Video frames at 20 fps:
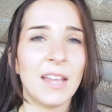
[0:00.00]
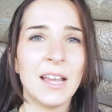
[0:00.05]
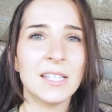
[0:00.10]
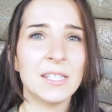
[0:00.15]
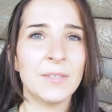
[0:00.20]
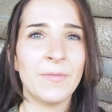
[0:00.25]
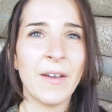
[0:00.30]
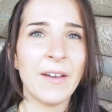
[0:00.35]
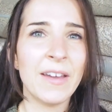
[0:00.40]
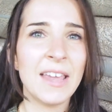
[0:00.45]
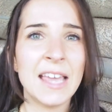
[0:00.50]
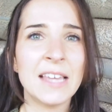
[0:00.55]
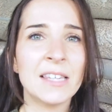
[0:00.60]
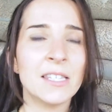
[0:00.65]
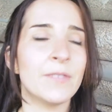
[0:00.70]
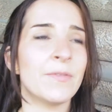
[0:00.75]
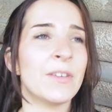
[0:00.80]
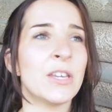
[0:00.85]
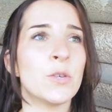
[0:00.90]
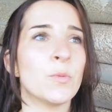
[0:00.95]
it's a very
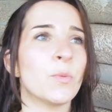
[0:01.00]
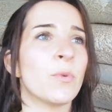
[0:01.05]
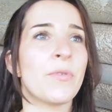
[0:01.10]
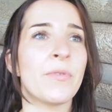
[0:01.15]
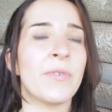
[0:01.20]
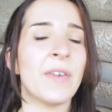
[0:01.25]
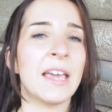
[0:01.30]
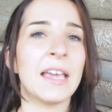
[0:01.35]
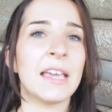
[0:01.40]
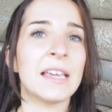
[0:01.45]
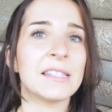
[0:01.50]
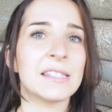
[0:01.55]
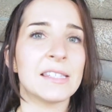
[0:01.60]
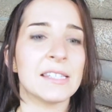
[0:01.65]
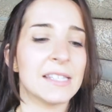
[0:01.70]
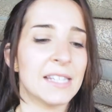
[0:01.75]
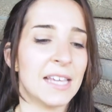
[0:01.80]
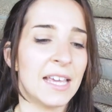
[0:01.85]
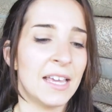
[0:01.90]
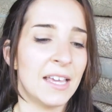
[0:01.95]
individual thing,
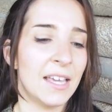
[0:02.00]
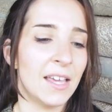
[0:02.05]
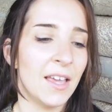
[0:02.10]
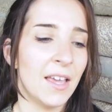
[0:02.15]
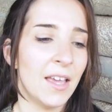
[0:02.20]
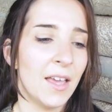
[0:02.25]
isn't it?